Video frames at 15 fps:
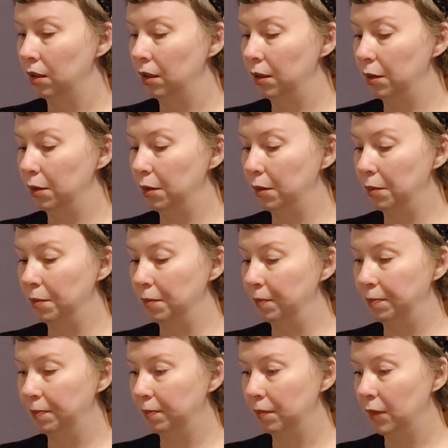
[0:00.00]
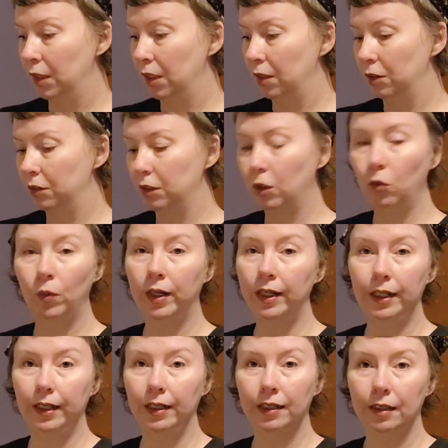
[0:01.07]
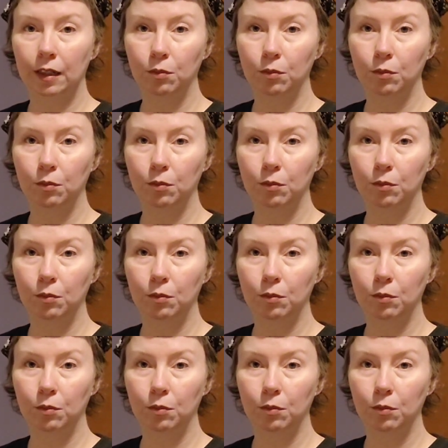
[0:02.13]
there's no way